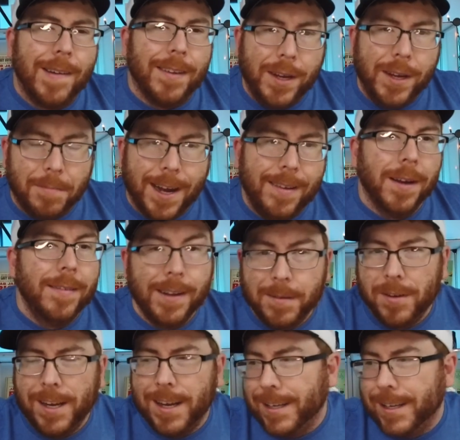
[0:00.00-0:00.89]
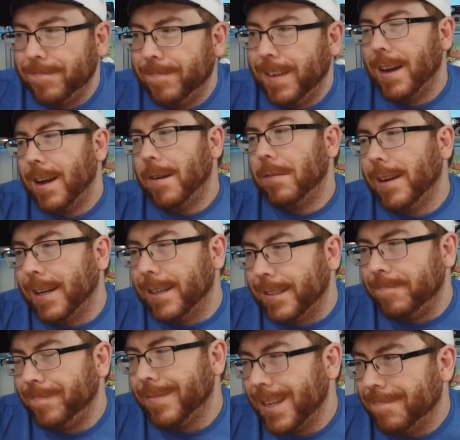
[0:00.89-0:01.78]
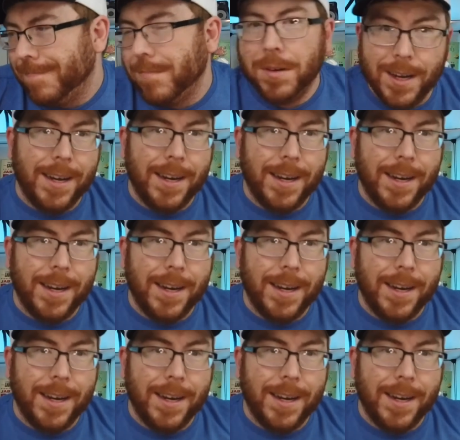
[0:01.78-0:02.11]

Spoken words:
So the teriyaki jerky was